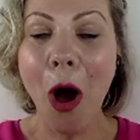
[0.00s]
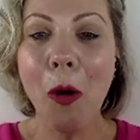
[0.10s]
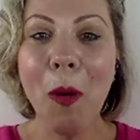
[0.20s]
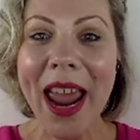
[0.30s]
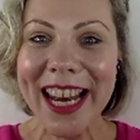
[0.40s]

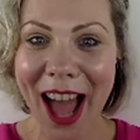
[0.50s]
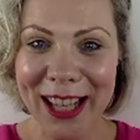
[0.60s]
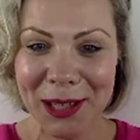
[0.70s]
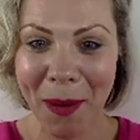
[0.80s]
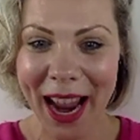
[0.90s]
We
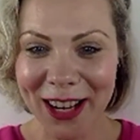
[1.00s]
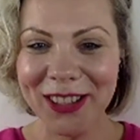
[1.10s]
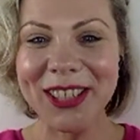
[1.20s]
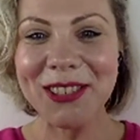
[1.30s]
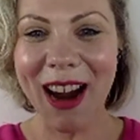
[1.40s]
learned to paint
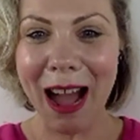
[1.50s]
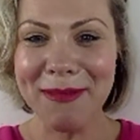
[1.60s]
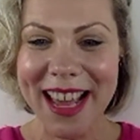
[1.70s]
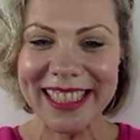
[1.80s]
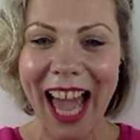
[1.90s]
on
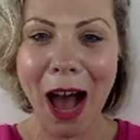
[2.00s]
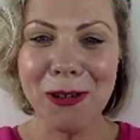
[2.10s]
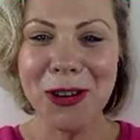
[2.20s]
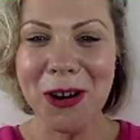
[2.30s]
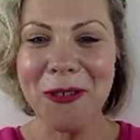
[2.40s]
ceramics.
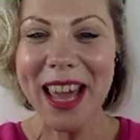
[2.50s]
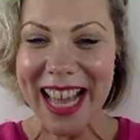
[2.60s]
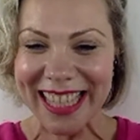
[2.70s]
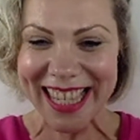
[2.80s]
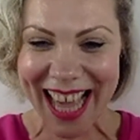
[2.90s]
How cool
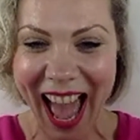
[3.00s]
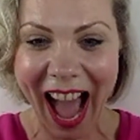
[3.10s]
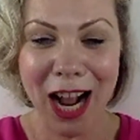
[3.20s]
is that?